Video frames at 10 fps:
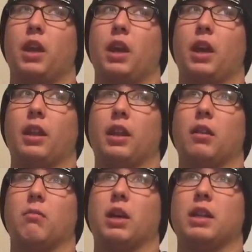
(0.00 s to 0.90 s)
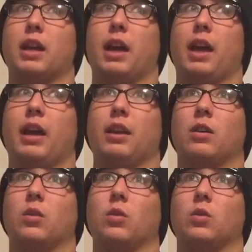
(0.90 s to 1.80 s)
And then my dad,
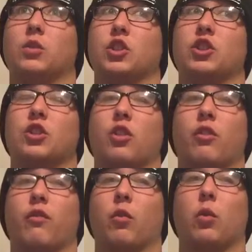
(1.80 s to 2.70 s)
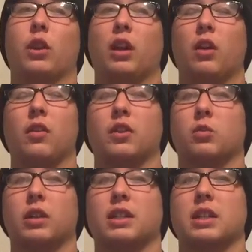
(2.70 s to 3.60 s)
who just turned 40 on the
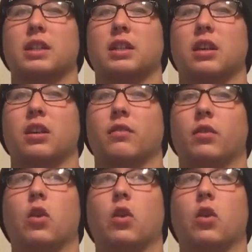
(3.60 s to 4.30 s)
26th of,